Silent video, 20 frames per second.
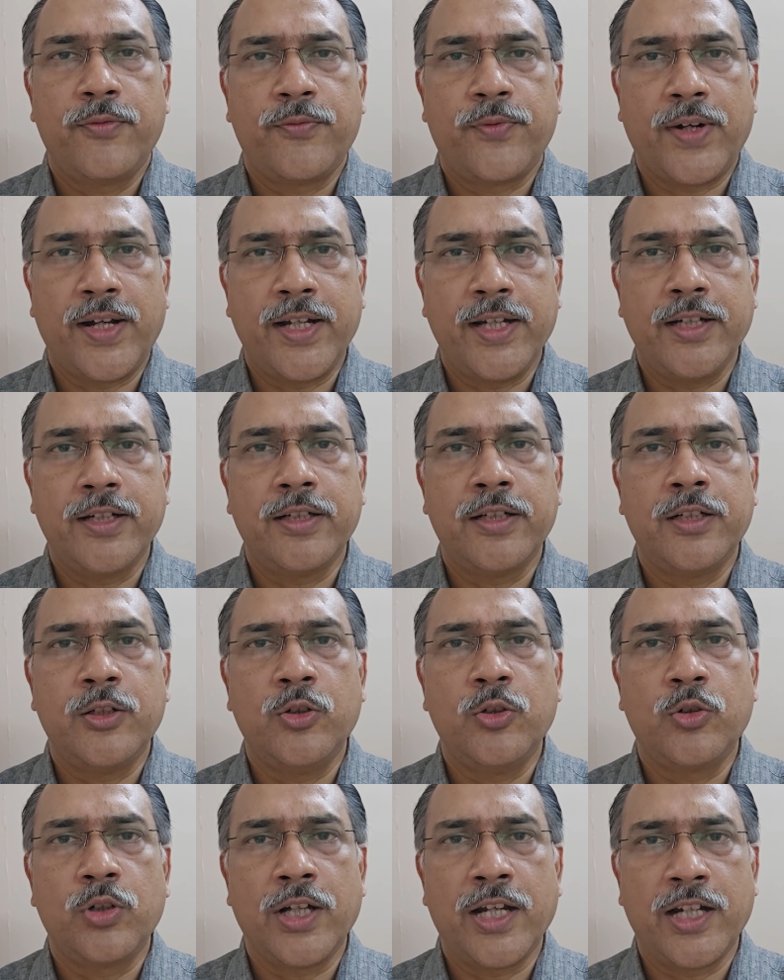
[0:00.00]
find a
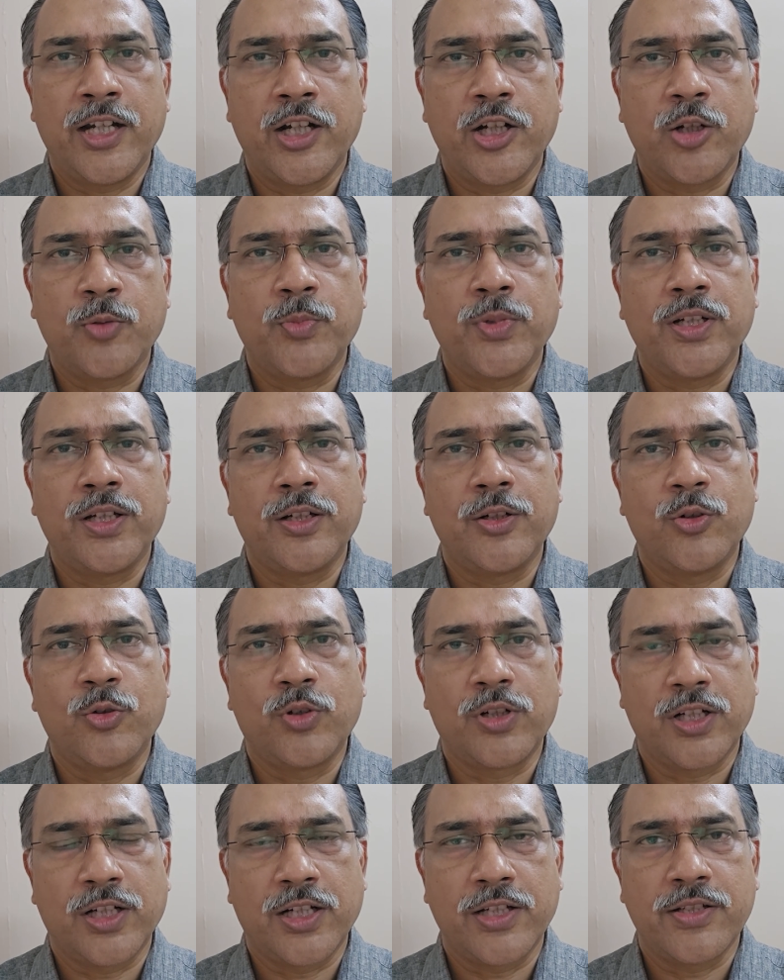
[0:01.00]
lo anatomical
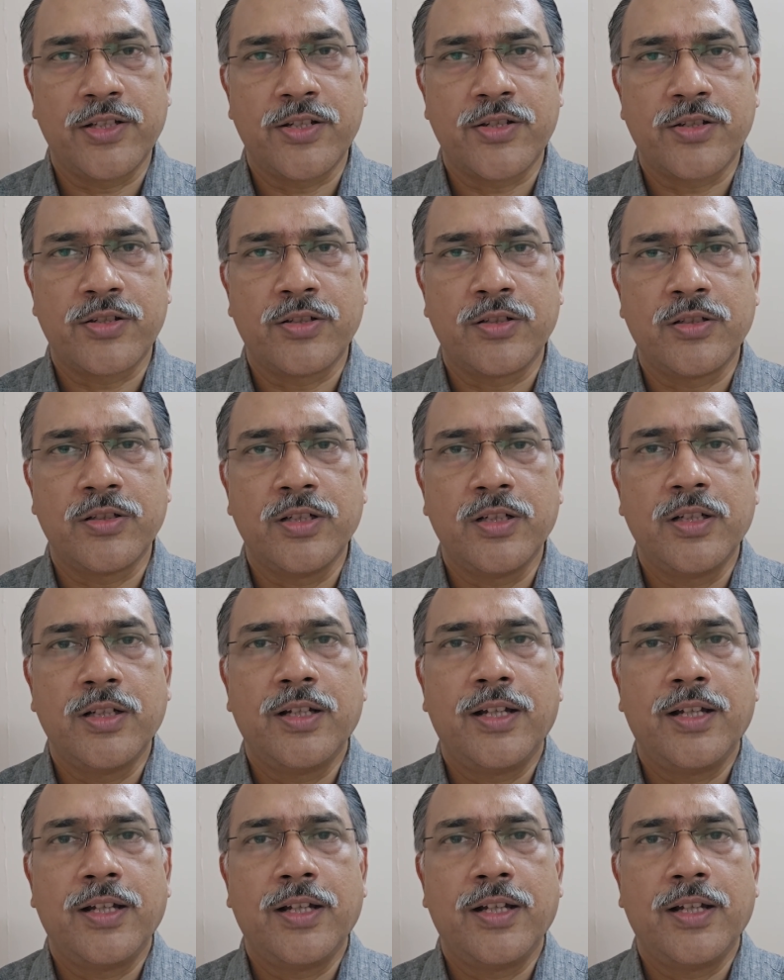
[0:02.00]
localization